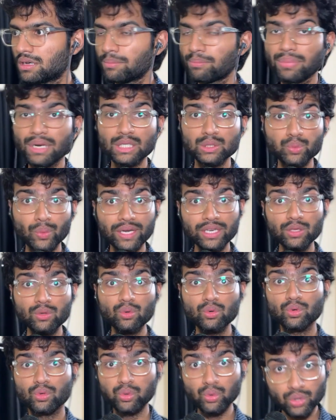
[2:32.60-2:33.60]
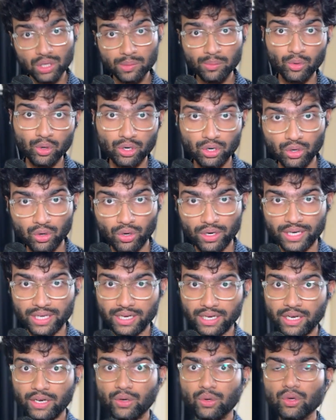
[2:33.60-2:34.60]
Plus, when you do remote
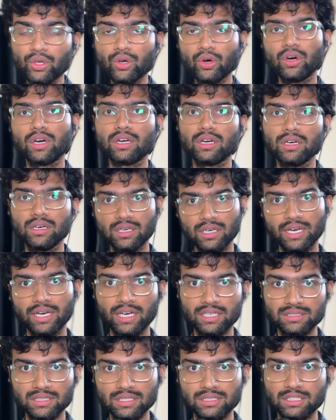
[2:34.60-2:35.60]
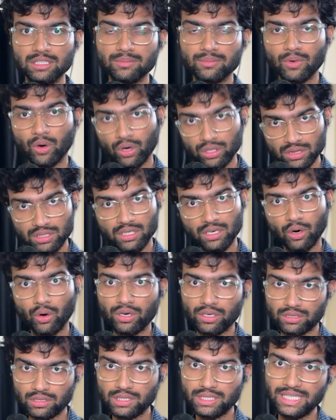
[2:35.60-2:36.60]
login into your Linux system on the
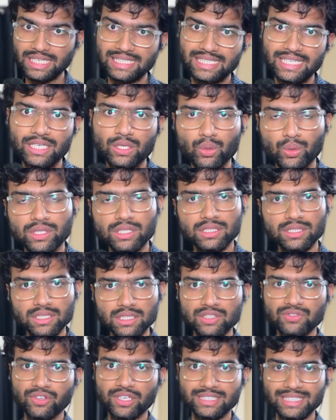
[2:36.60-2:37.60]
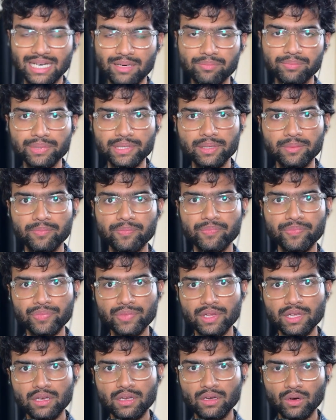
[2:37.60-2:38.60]
EC2 instance, for example,
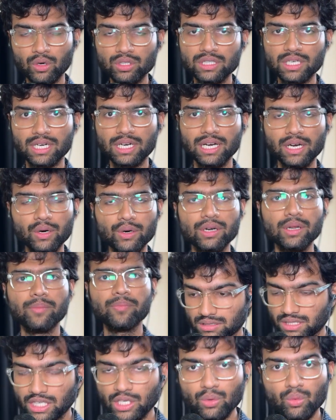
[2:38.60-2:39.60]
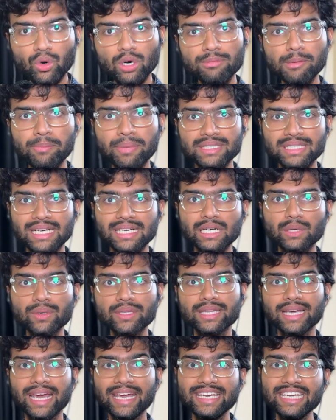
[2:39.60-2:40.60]
on the cloud, then you won't be presented
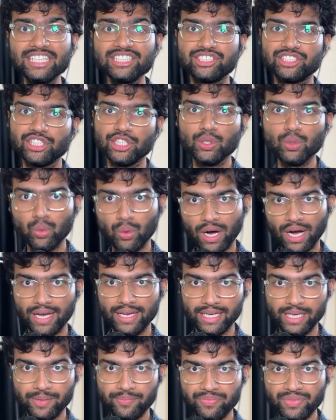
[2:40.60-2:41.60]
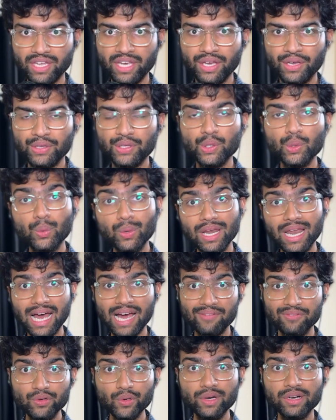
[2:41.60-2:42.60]
with any GUI. You will
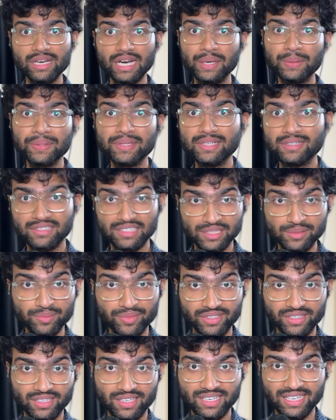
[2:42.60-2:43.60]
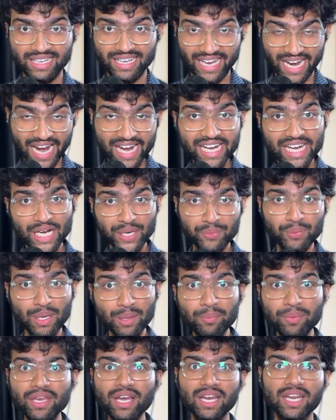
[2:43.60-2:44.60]
have to interact with the terminal, and it will
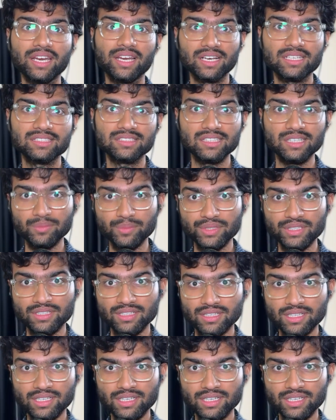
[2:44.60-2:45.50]
be a Linux terminal,